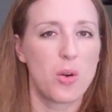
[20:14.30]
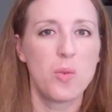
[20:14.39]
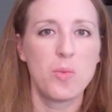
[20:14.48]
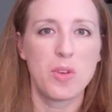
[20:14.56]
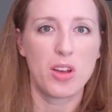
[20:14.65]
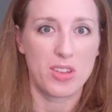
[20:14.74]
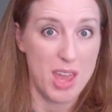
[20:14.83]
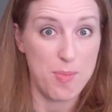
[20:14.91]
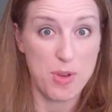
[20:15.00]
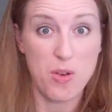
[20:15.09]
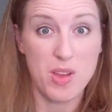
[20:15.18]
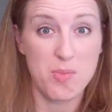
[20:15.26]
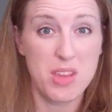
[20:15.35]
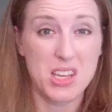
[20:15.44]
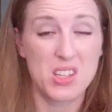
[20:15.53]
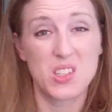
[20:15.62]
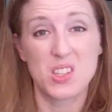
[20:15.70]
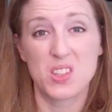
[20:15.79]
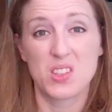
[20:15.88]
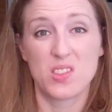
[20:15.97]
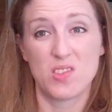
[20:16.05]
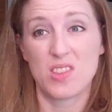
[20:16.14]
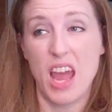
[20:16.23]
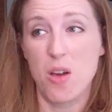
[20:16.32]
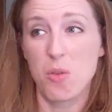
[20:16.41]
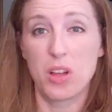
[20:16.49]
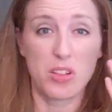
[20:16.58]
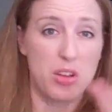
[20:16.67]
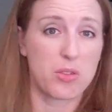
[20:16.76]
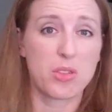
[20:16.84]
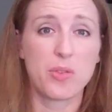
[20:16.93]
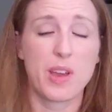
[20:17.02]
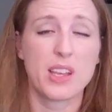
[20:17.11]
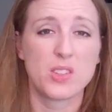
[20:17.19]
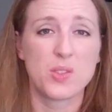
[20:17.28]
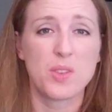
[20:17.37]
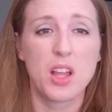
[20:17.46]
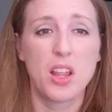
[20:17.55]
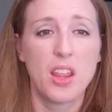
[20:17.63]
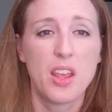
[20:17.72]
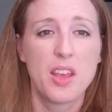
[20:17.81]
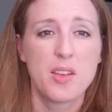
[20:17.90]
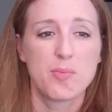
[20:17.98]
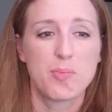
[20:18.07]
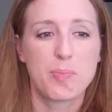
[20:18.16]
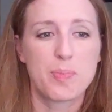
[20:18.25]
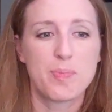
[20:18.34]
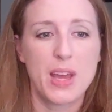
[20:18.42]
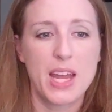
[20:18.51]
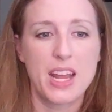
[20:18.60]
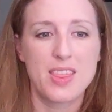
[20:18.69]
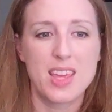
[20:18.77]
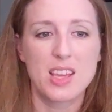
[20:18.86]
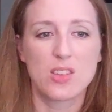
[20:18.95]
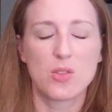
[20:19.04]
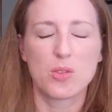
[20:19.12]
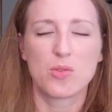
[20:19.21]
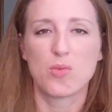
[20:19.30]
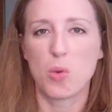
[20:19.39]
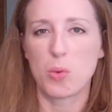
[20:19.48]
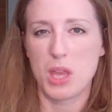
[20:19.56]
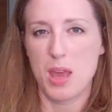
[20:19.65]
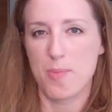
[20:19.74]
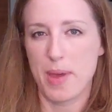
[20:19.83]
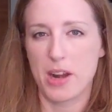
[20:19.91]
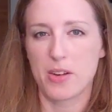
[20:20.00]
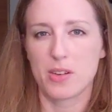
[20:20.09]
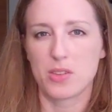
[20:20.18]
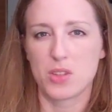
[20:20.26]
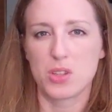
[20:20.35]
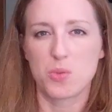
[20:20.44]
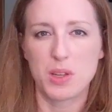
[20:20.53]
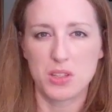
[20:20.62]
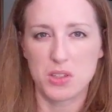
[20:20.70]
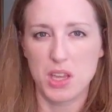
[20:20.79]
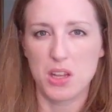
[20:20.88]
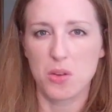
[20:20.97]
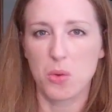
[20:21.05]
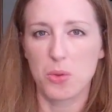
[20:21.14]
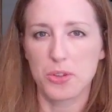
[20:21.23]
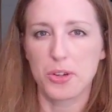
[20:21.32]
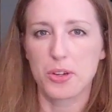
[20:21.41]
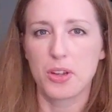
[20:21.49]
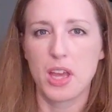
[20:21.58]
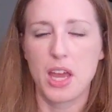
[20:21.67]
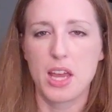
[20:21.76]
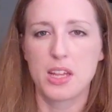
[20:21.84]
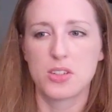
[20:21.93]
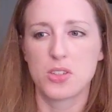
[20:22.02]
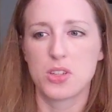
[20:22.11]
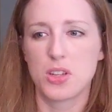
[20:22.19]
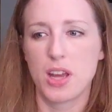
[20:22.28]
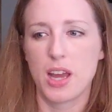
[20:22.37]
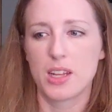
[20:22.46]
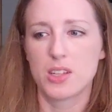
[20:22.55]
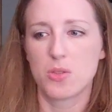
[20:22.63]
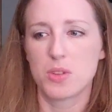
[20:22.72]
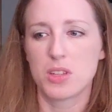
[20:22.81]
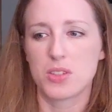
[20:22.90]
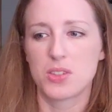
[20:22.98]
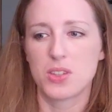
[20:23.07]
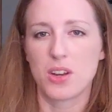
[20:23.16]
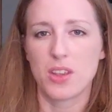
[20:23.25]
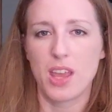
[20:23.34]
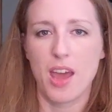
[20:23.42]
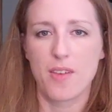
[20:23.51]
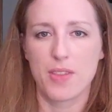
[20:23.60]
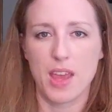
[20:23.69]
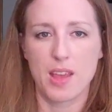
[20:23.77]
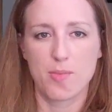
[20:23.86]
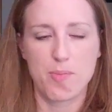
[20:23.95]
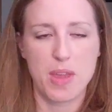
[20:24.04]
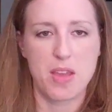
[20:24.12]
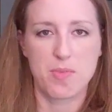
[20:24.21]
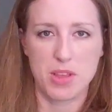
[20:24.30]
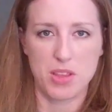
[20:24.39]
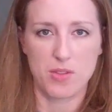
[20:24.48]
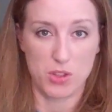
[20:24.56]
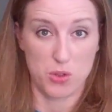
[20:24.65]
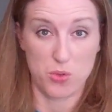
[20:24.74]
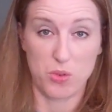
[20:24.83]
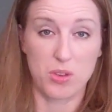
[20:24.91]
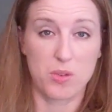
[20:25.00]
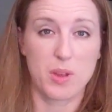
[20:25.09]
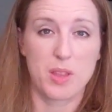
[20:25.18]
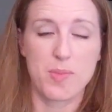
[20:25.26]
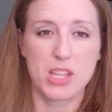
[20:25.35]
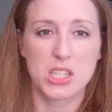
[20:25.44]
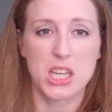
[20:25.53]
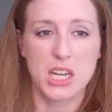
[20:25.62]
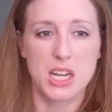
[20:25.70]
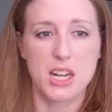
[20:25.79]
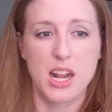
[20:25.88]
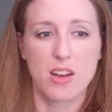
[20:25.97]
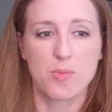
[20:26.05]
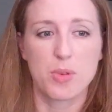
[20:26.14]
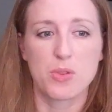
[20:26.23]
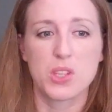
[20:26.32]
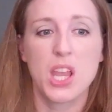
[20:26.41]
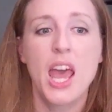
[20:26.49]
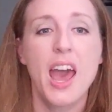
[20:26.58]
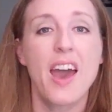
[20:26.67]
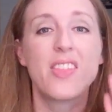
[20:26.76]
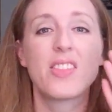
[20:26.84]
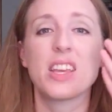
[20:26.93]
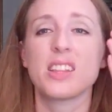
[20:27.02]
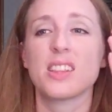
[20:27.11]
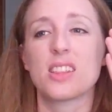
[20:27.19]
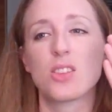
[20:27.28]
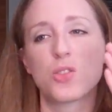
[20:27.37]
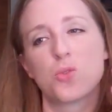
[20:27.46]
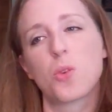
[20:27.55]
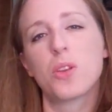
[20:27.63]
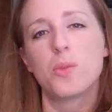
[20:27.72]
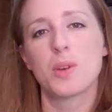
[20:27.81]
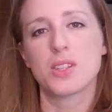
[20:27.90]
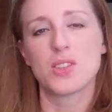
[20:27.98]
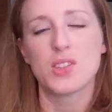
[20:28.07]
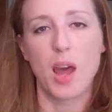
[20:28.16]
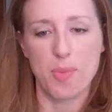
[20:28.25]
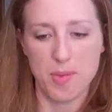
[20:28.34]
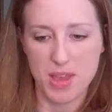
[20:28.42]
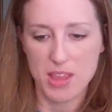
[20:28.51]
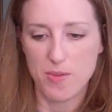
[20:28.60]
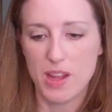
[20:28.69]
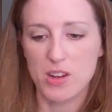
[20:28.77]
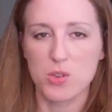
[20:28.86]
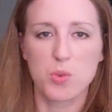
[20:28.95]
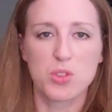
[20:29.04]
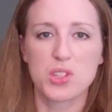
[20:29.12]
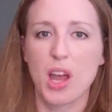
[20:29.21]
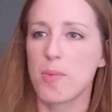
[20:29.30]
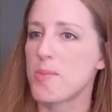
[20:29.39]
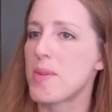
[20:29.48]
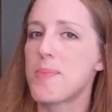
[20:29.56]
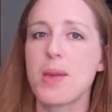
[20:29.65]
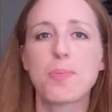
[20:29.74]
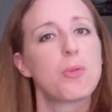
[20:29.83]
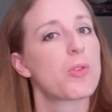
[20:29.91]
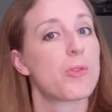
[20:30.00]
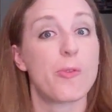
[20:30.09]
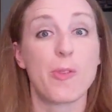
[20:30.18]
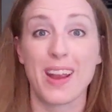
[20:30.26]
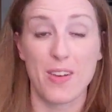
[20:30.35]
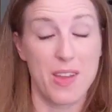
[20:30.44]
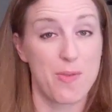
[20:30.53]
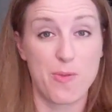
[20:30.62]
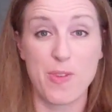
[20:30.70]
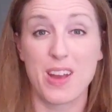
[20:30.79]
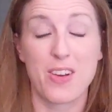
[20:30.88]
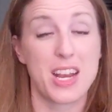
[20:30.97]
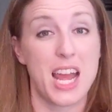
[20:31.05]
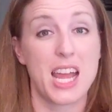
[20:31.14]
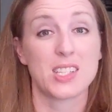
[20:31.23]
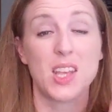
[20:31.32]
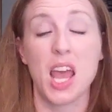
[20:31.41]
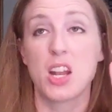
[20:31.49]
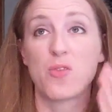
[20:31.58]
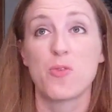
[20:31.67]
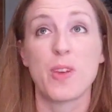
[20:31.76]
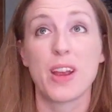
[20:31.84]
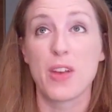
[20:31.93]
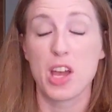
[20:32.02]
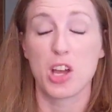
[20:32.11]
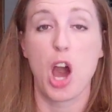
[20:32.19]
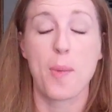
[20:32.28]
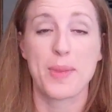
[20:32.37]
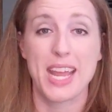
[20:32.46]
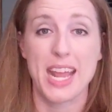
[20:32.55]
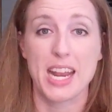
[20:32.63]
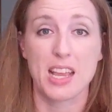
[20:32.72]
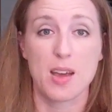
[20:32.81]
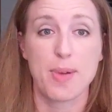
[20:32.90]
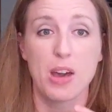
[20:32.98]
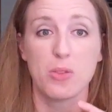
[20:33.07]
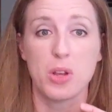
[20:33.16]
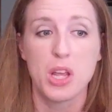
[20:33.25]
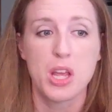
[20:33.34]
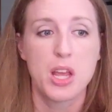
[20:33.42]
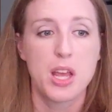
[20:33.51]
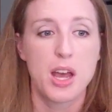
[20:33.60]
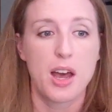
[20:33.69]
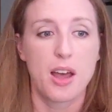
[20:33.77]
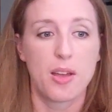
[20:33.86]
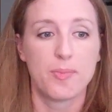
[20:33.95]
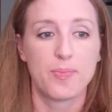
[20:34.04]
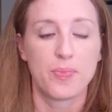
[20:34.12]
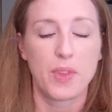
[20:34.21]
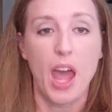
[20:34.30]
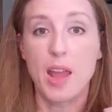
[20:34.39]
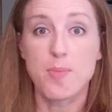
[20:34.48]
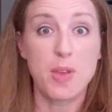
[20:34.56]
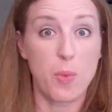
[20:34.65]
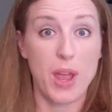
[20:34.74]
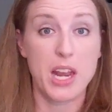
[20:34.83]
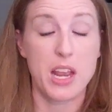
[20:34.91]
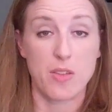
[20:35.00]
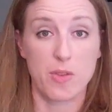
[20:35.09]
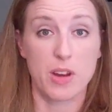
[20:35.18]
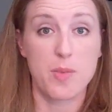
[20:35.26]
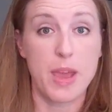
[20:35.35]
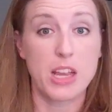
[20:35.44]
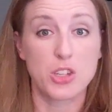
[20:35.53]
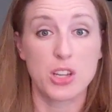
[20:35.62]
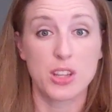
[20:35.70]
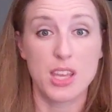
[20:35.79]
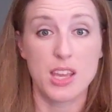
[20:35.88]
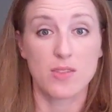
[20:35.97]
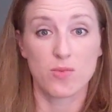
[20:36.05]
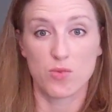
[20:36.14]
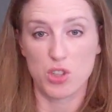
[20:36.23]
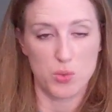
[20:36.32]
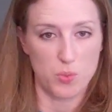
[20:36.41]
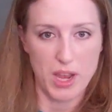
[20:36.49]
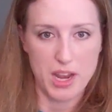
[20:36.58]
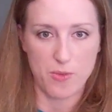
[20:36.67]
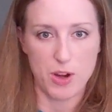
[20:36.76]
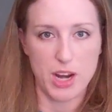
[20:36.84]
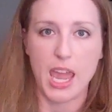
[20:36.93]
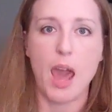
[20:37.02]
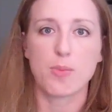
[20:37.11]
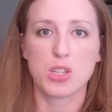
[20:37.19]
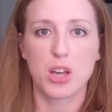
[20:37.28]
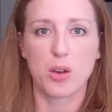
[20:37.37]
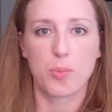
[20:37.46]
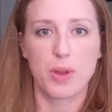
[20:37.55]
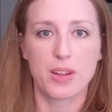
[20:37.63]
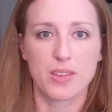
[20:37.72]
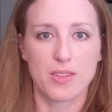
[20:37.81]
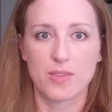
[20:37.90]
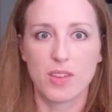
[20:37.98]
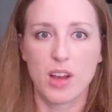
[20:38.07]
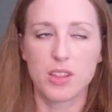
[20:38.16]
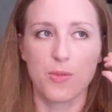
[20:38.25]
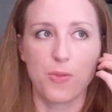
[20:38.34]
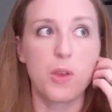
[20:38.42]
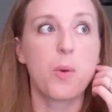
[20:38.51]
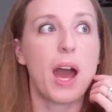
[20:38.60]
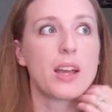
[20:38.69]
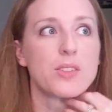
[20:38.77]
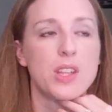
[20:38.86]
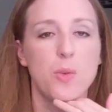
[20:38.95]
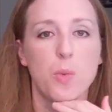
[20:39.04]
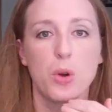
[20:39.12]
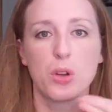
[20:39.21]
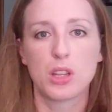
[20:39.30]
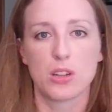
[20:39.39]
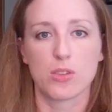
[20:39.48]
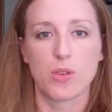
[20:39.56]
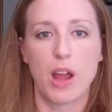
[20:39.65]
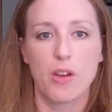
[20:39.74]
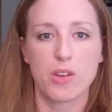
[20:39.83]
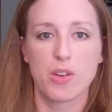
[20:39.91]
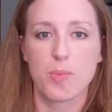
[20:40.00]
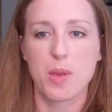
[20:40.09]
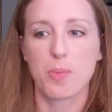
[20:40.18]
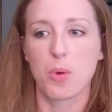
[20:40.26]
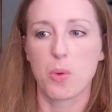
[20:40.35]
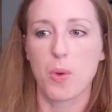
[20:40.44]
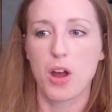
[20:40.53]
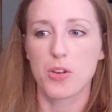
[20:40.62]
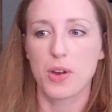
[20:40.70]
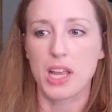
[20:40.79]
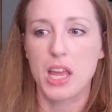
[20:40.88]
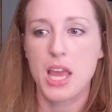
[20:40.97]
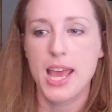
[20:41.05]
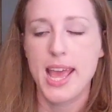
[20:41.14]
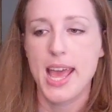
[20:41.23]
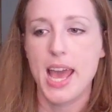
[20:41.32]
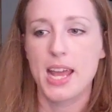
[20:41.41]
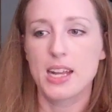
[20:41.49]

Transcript: I'll keep going because it's now a local festival, and I think it'll only get better as the twins get older, and I don't necessarily have that behemoth of a stroller with me to get in and out of booths. And the stroller wasn't stopping me, the vendors weren't stopping me. People were very, very nice and very accommodating about, I'd be waiting very patiently, just waiting for a gap to open on the few aisles that were a little crowded or people were wandering.